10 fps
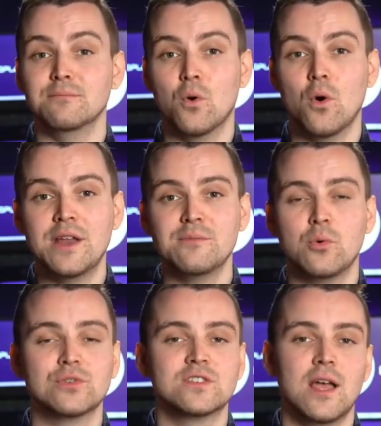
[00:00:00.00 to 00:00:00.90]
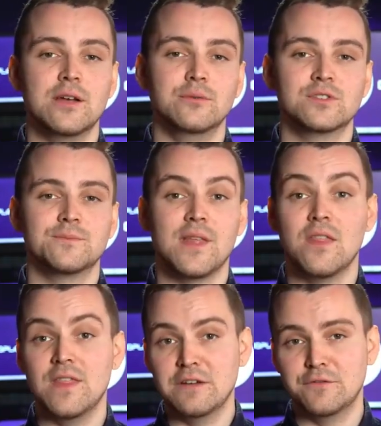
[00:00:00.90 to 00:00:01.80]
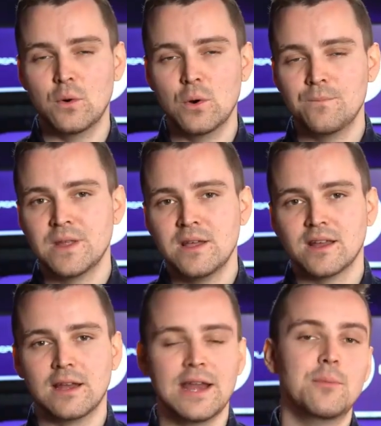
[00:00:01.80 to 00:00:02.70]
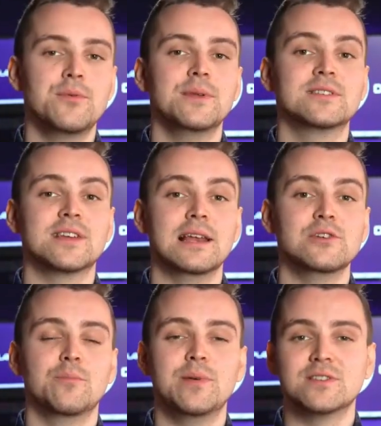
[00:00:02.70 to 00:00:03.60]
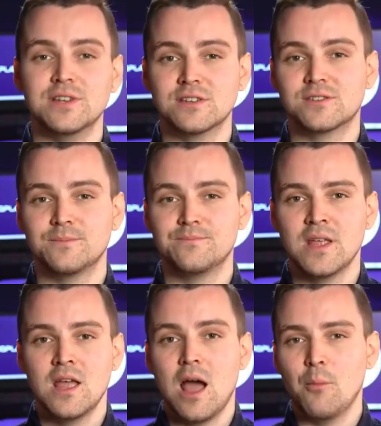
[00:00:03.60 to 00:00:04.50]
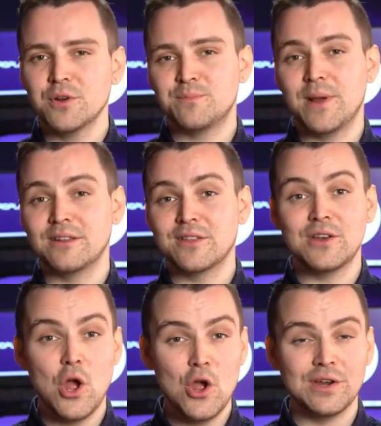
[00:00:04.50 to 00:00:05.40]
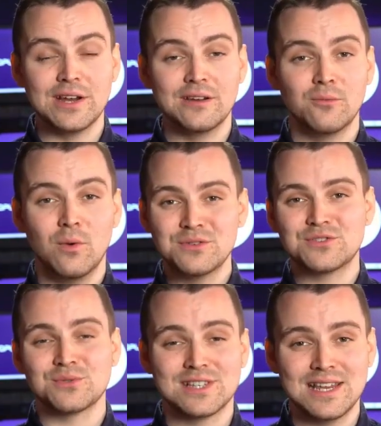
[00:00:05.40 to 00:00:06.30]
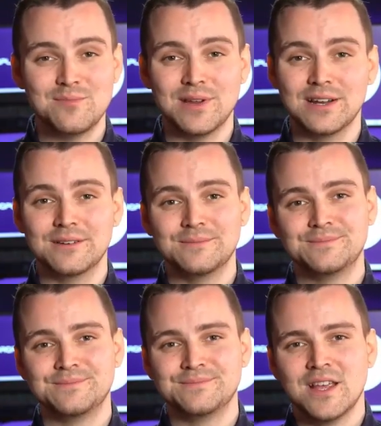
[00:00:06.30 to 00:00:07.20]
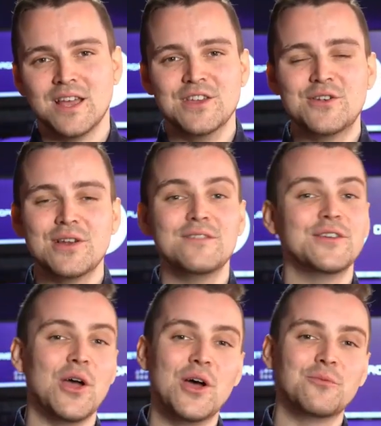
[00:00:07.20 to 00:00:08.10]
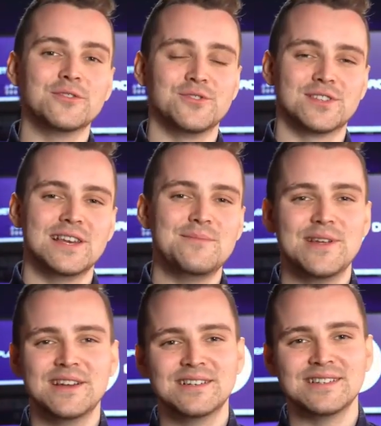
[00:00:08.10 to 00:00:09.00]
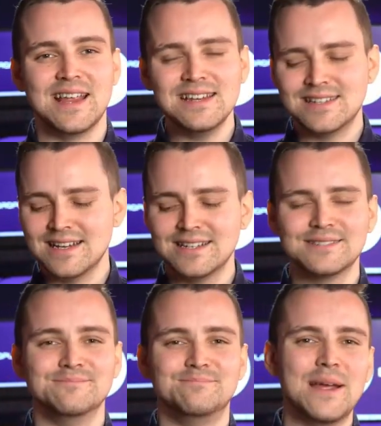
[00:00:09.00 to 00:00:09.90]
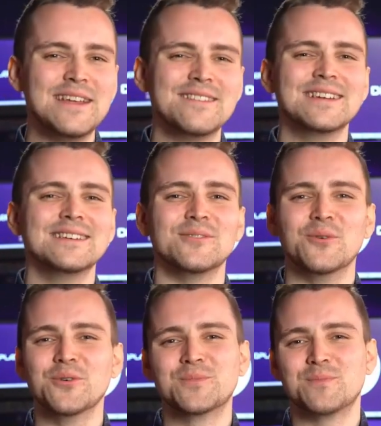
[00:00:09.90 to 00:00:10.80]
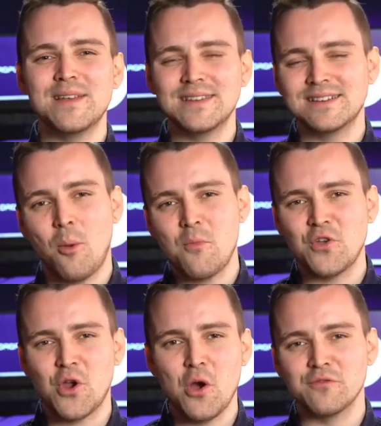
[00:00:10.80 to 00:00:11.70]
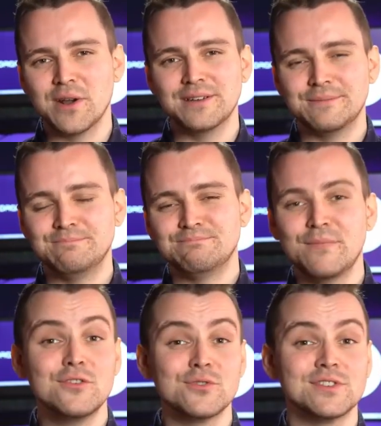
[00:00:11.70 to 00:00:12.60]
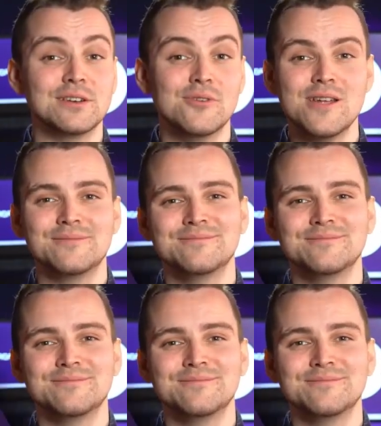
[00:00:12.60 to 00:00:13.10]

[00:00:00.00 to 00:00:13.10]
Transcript: more and more sales, and therefore can help you in scaling your business. And what's better than earning whilst you're sleeping? You can even earn whilst you're sleeping, eating, bathing, or spending time with your girlfriend. Interesting, right?